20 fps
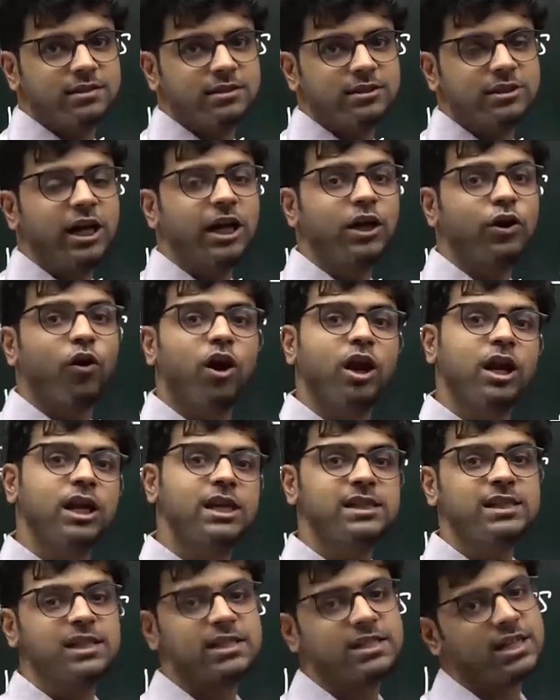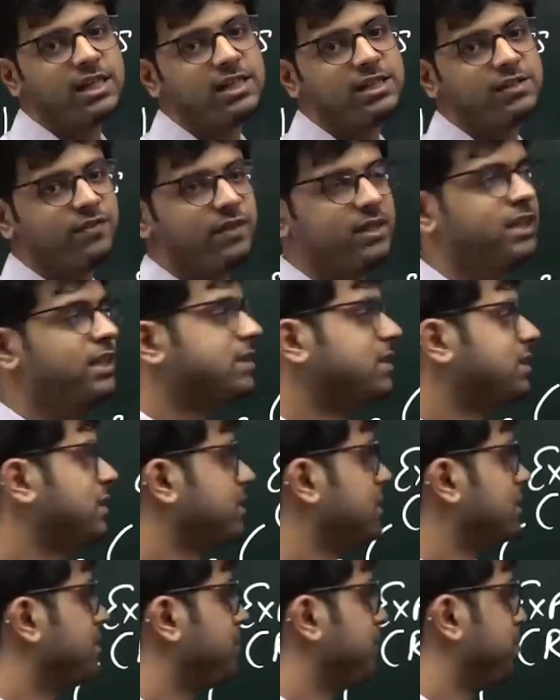That all is discussed with this.